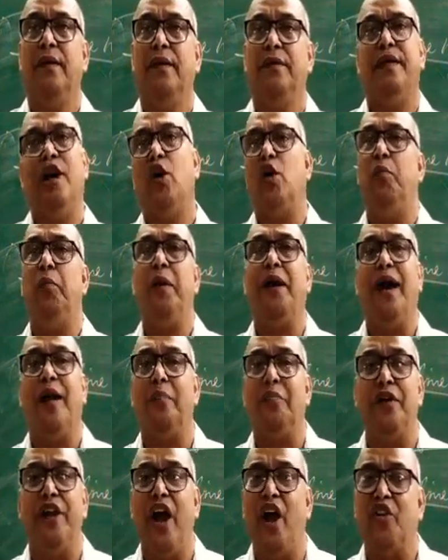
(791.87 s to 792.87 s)
there will be
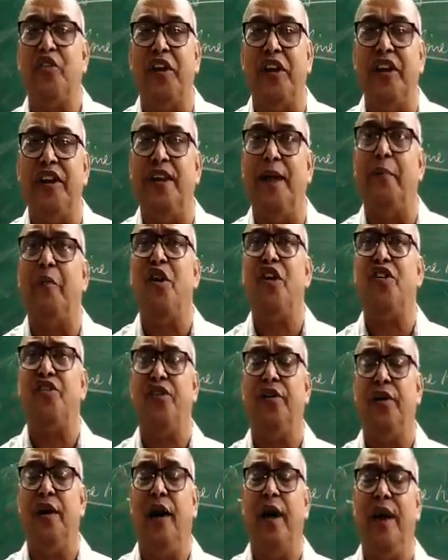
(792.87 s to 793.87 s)
carbon dioxide in
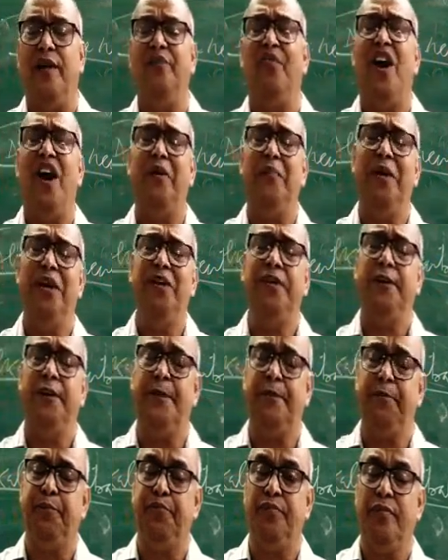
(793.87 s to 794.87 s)
the environment.
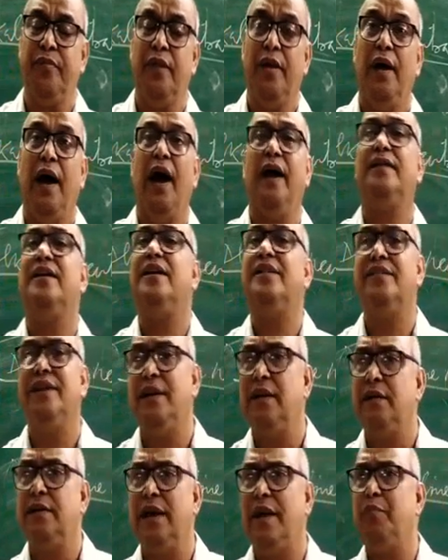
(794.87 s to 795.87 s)
Other
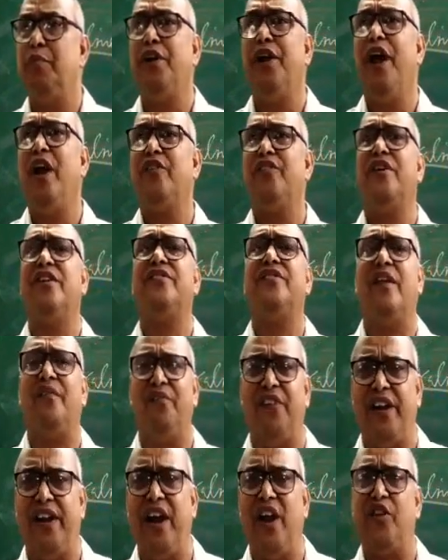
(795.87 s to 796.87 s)
than carbon dioxide,
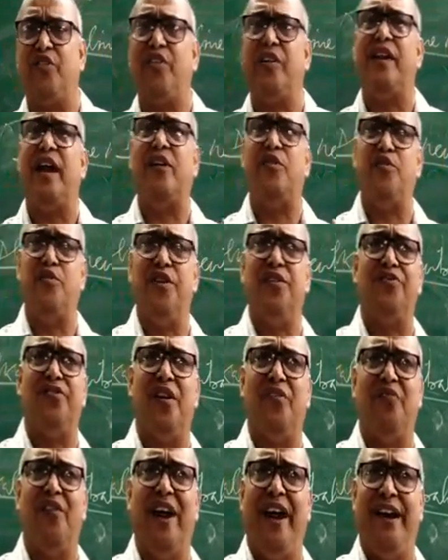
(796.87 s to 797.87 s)
sulfur dioxide, hydrogen
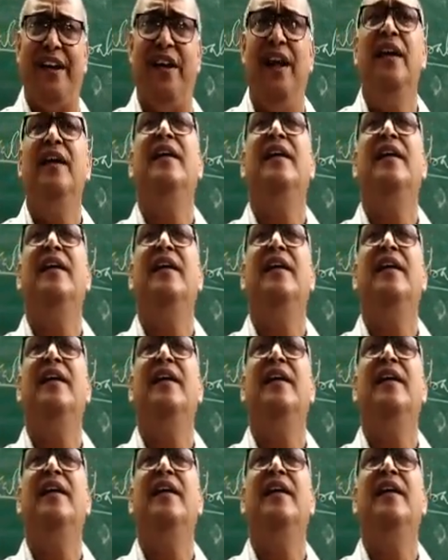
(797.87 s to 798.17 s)
sulfide,